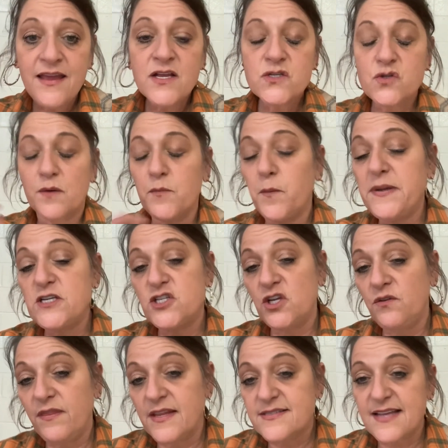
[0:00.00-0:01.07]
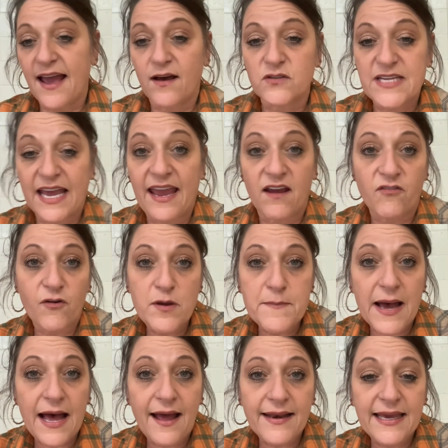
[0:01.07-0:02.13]
So I'm going to be shooting this out to
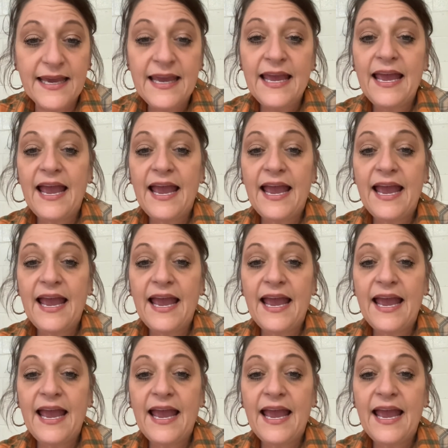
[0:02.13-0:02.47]
everybody.